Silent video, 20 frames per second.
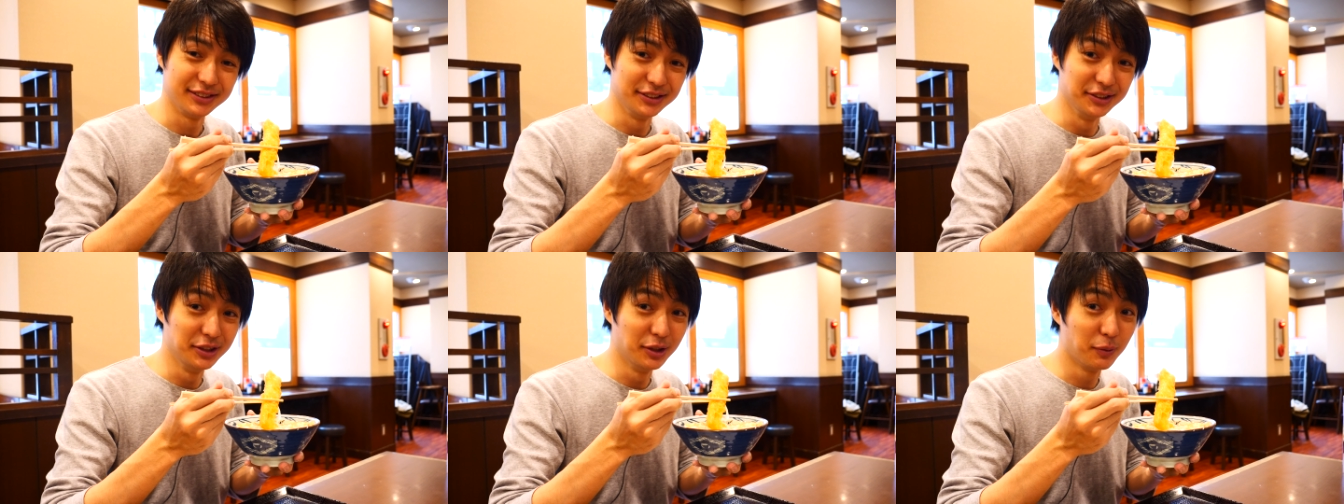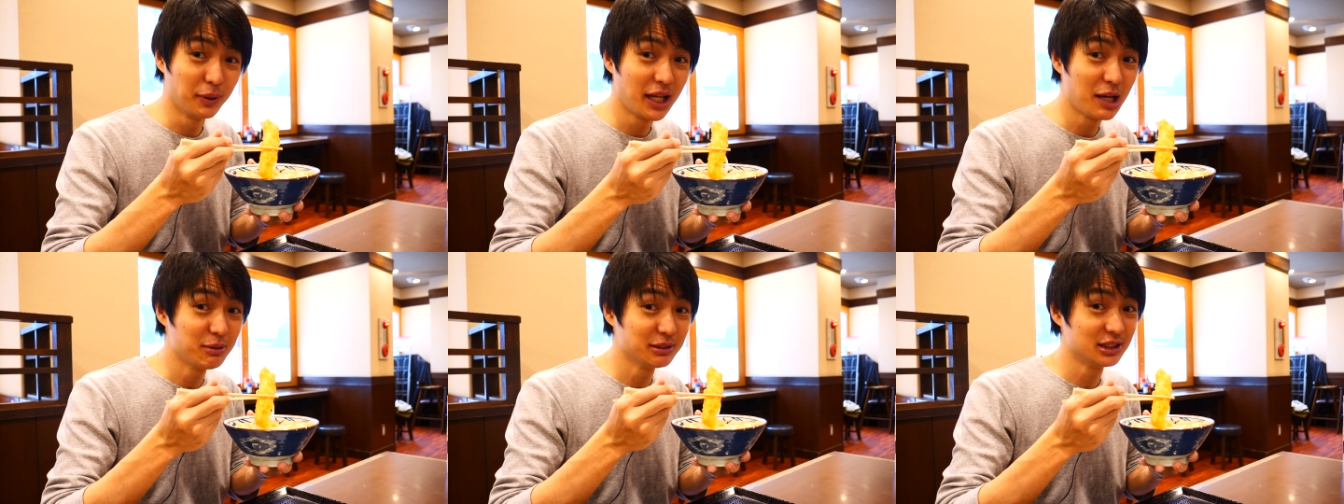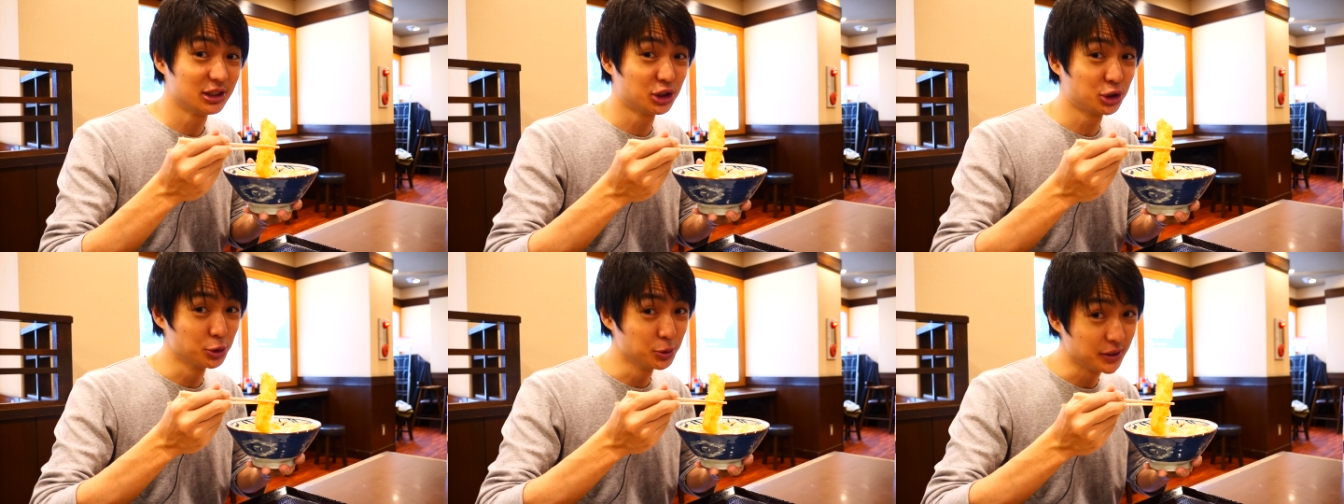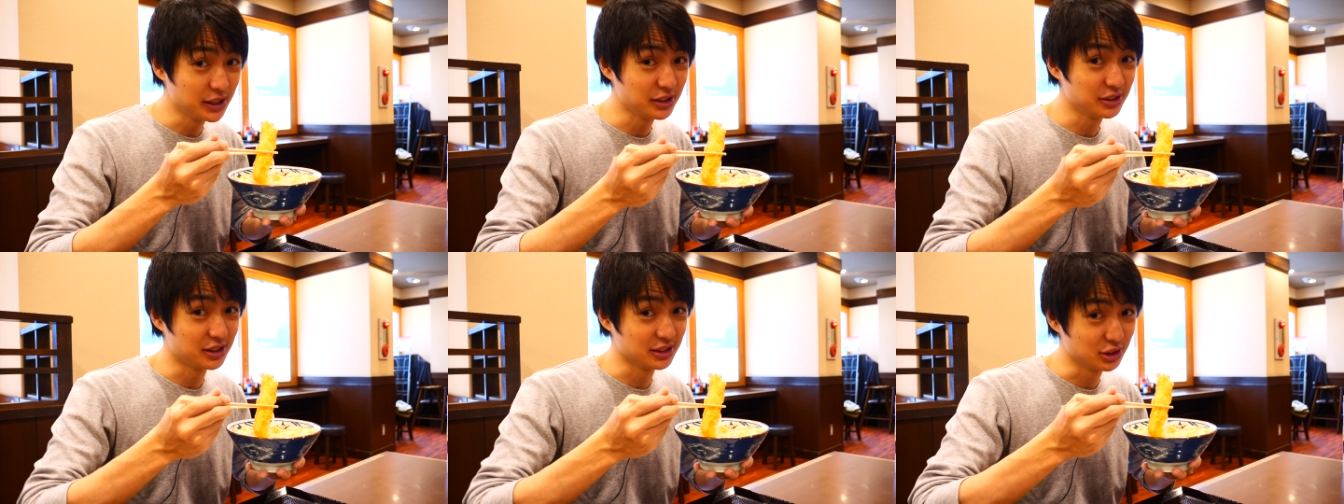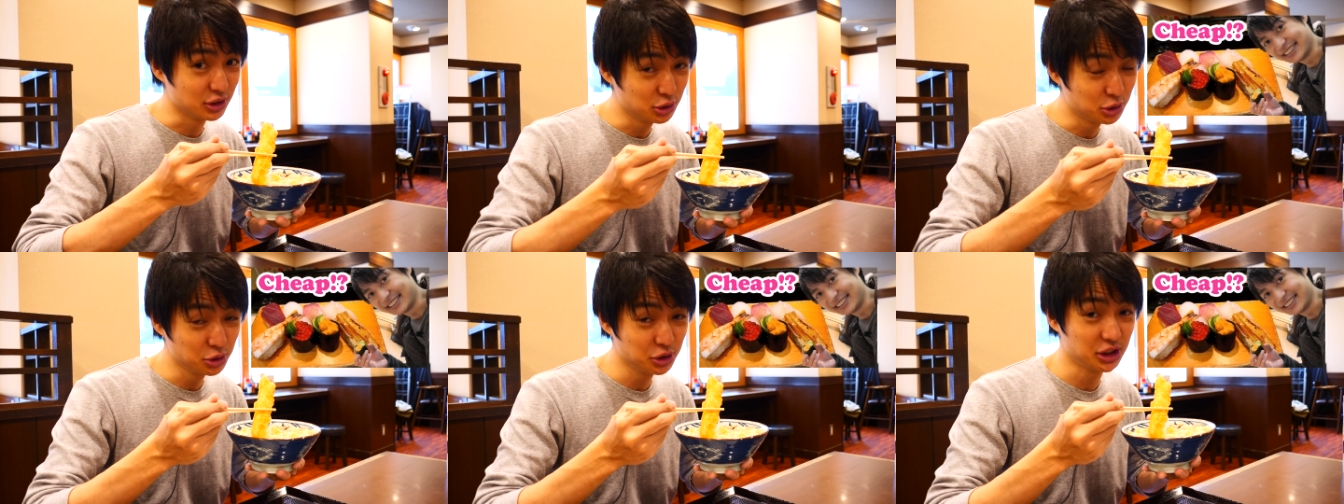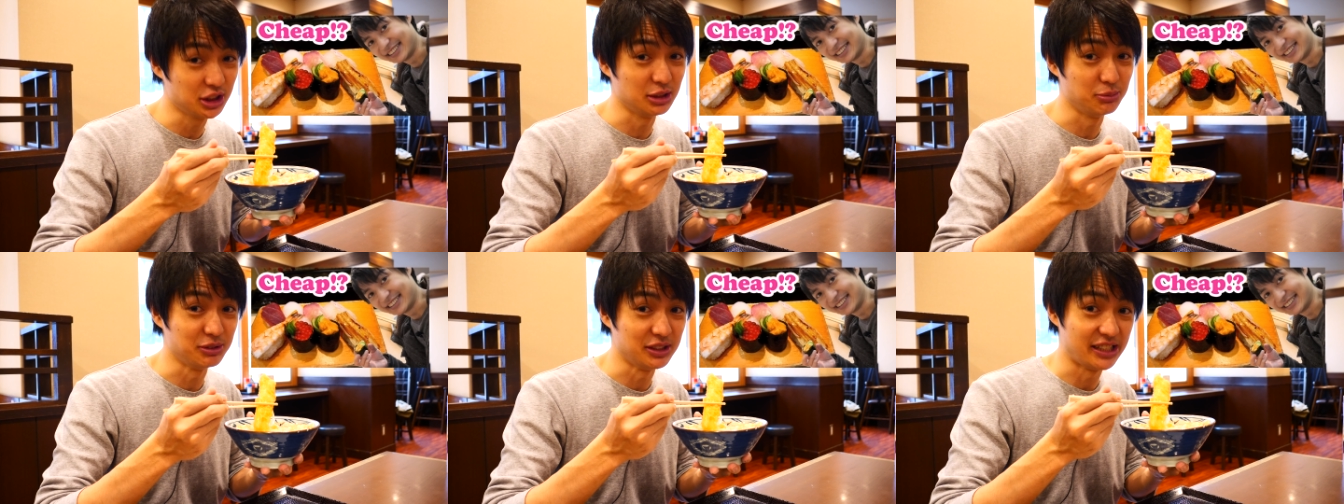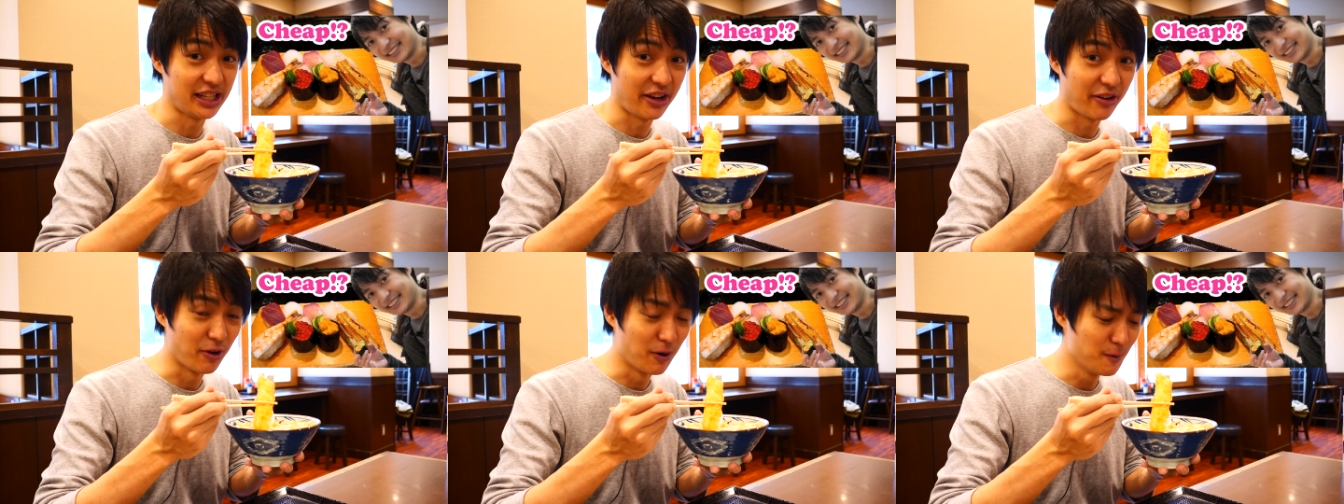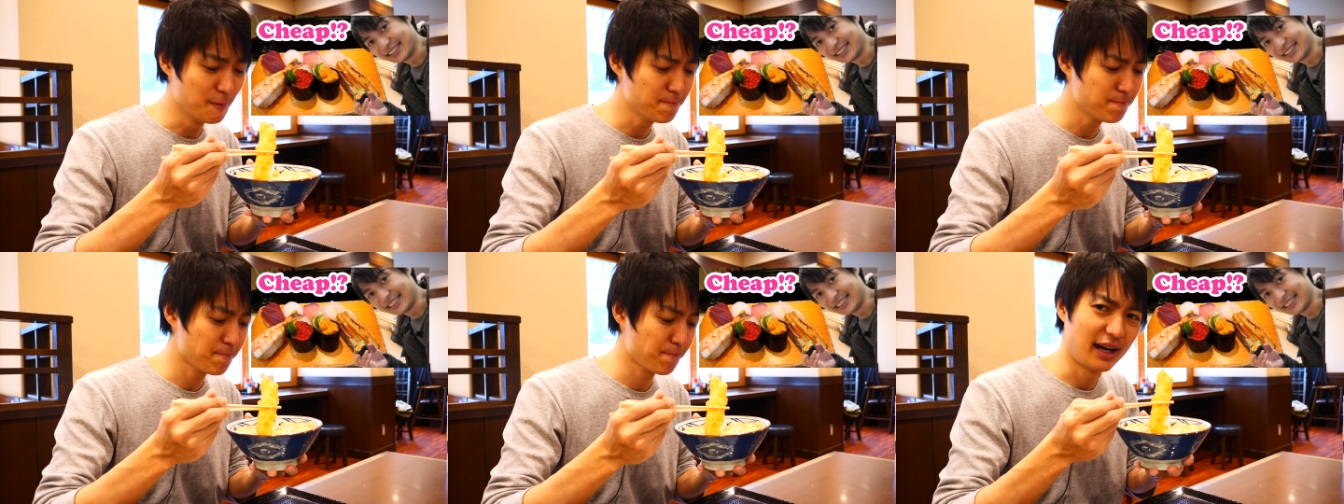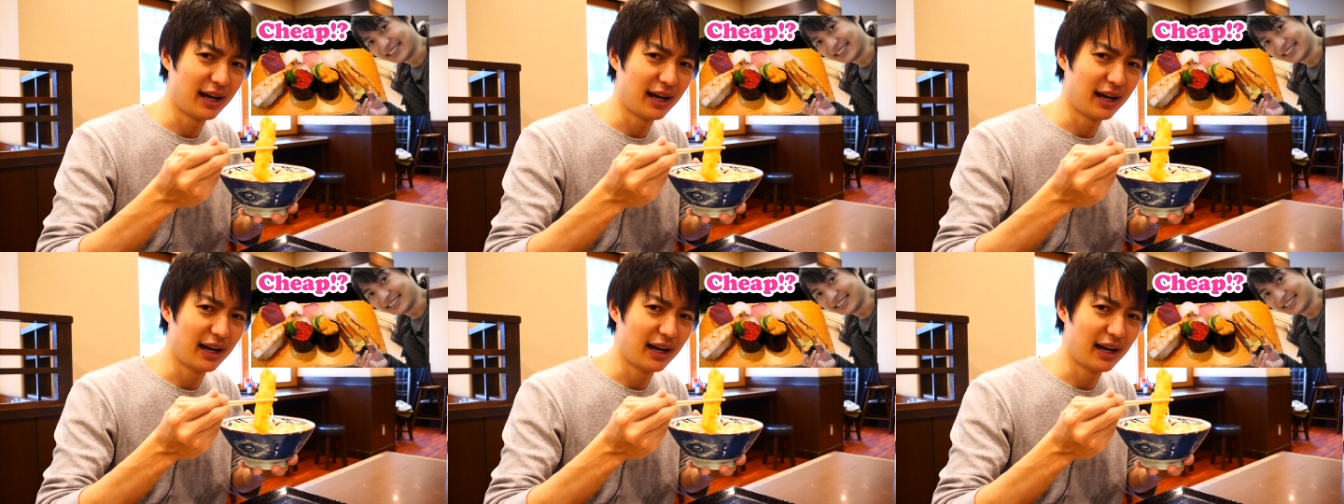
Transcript: You know, when I was shooting the sushi video,